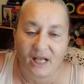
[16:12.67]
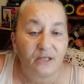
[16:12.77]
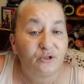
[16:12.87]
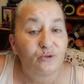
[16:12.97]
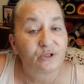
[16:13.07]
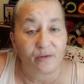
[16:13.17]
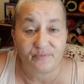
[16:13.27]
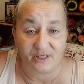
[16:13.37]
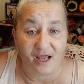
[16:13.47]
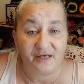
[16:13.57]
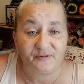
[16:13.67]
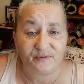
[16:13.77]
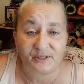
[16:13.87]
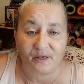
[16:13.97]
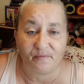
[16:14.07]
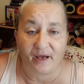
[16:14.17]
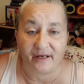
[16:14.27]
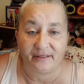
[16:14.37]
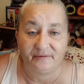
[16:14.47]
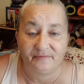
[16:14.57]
Do something nice for somebody,